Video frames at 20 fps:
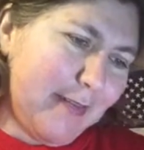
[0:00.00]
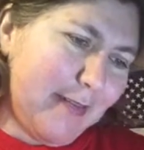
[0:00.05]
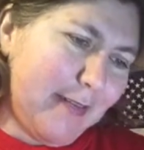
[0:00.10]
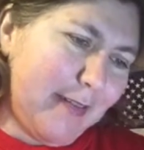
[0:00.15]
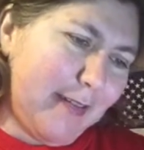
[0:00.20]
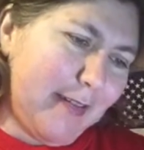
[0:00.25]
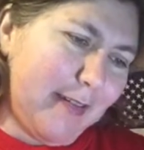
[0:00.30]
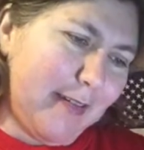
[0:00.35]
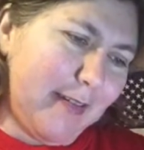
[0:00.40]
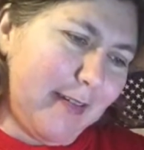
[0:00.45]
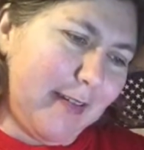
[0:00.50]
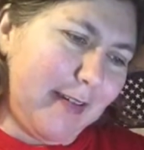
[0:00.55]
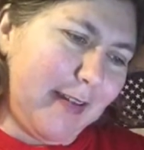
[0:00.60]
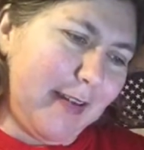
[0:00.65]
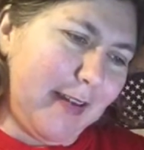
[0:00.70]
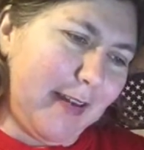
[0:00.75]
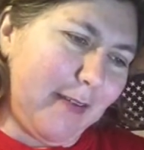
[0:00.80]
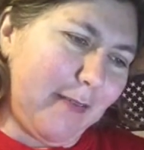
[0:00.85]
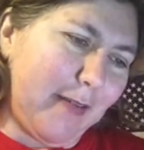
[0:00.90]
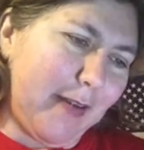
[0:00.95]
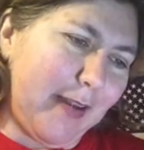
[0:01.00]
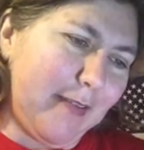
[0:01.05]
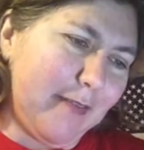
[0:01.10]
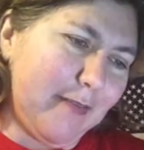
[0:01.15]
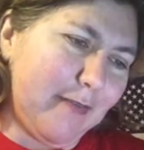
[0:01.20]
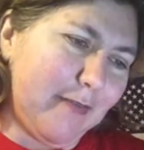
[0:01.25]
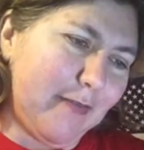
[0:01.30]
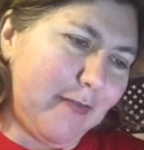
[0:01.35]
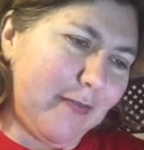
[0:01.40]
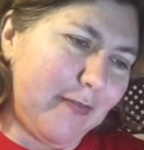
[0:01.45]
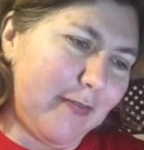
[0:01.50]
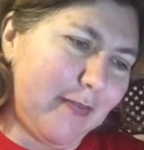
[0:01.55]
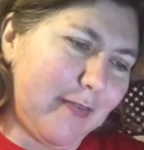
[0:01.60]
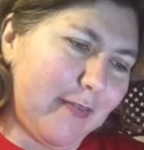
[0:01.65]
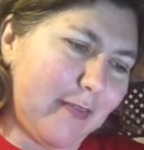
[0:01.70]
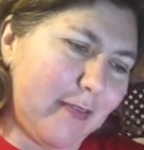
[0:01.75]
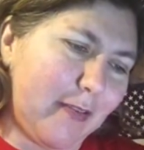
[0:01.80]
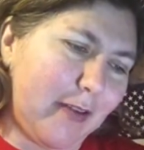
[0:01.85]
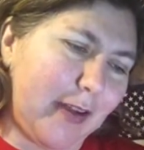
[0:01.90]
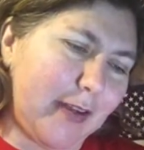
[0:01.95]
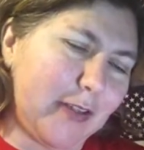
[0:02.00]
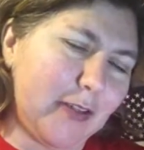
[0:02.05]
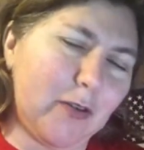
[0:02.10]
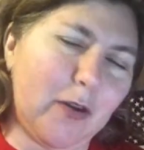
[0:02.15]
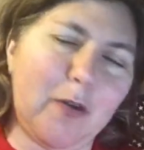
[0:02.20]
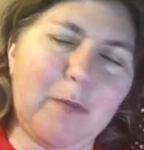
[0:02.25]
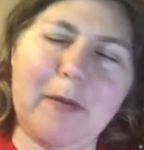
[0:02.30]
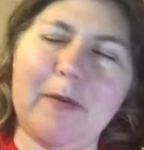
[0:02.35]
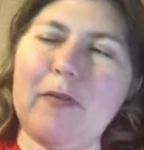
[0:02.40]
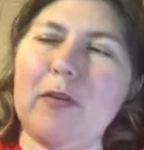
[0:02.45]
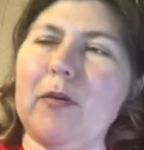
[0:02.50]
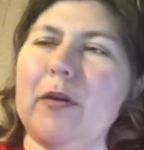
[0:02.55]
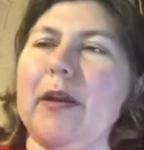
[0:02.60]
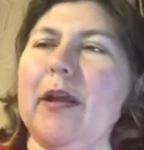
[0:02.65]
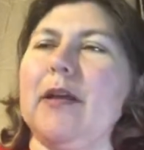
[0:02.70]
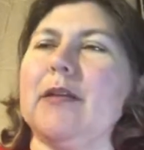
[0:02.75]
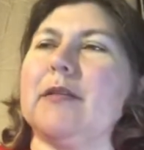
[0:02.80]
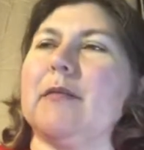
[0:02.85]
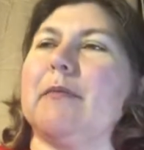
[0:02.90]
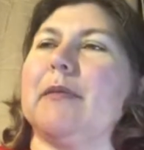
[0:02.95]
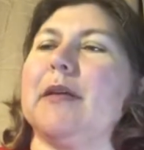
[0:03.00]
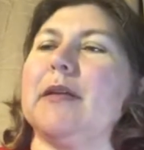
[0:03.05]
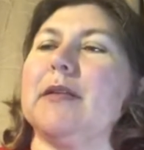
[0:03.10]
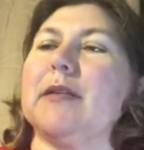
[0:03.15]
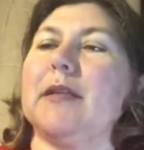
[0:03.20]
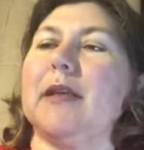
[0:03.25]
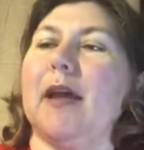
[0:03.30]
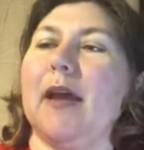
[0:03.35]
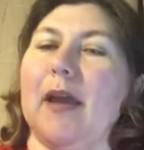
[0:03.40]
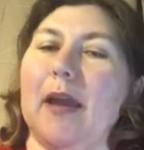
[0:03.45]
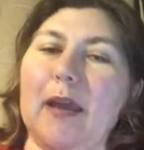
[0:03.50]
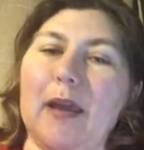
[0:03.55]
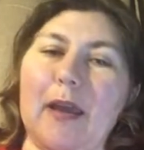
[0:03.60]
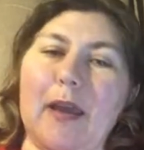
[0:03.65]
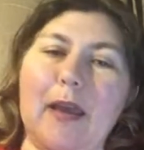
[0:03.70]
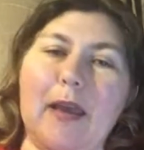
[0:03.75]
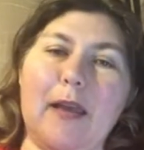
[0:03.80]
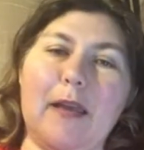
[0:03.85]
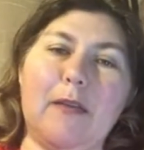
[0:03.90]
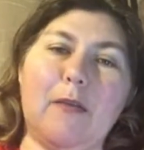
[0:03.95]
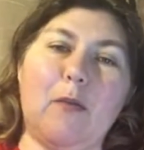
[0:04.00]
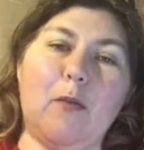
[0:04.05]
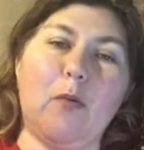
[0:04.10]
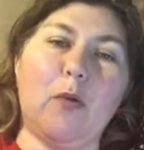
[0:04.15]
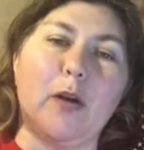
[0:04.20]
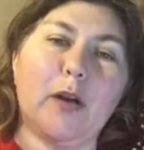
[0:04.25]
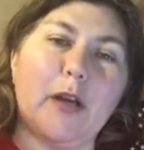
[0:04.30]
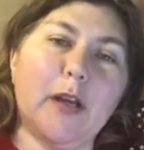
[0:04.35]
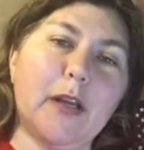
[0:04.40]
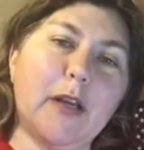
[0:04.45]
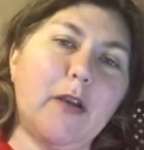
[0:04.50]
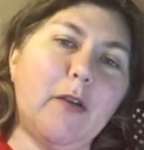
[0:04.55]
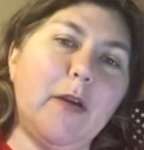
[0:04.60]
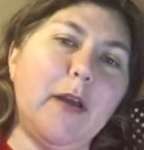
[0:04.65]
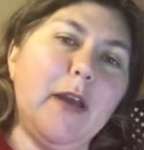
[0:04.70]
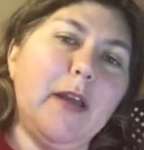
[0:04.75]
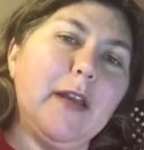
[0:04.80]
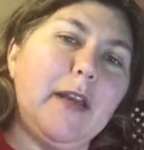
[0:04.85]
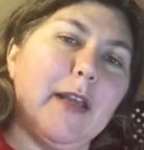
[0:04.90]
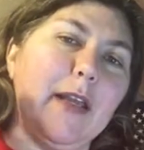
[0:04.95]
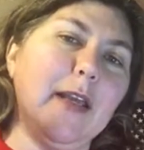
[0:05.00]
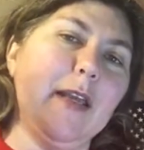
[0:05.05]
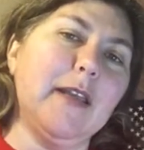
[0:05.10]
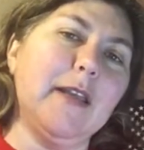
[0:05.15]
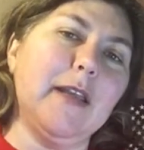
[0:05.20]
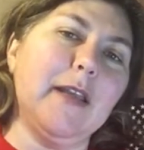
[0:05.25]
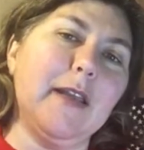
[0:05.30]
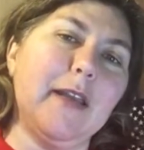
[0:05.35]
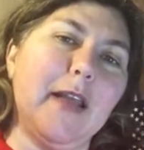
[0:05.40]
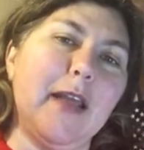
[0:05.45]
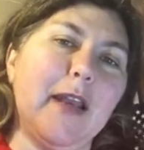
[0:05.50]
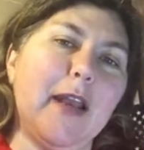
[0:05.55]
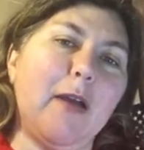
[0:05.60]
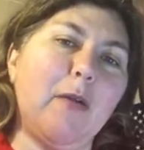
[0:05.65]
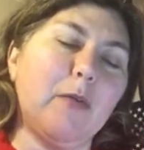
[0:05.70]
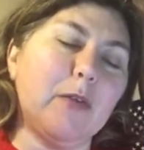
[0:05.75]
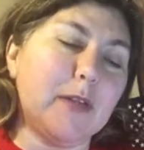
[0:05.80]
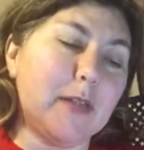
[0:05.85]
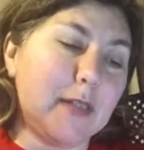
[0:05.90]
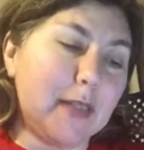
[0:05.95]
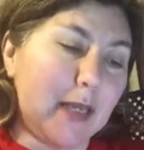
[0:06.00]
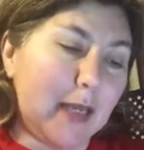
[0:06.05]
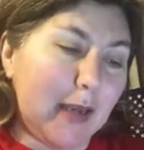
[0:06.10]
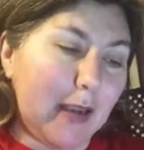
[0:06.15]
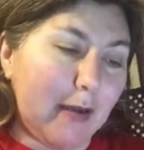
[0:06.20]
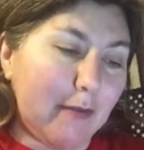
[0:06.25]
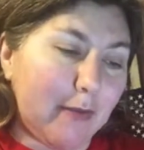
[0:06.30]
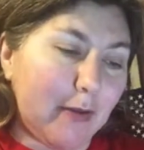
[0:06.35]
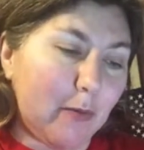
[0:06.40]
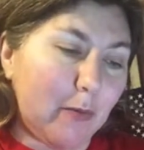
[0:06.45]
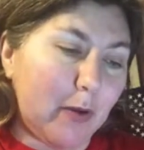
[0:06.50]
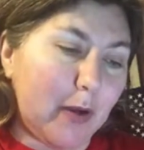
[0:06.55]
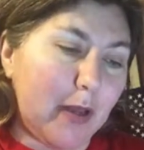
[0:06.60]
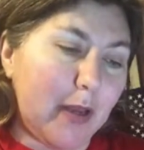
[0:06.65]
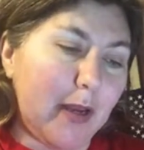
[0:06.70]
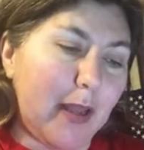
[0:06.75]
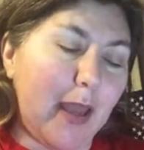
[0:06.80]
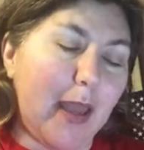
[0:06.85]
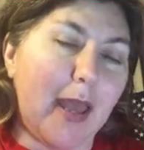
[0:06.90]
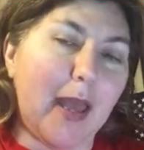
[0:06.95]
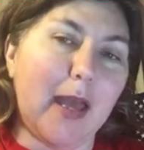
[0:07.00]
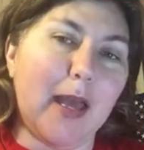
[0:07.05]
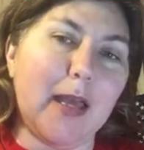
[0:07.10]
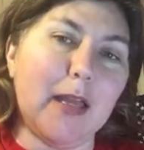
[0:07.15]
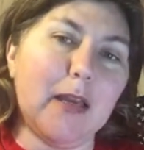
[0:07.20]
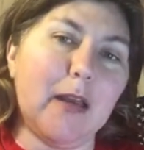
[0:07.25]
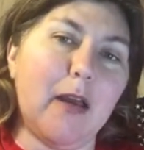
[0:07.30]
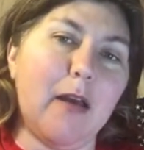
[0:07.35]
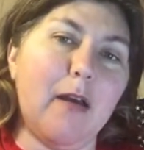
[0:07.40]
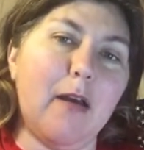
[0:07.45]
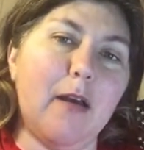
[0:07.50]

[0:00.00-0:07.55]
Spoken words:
Anyway, well, I do hope everyone has a blessed day, and we're going to go ahead and end it, and I will see everyone at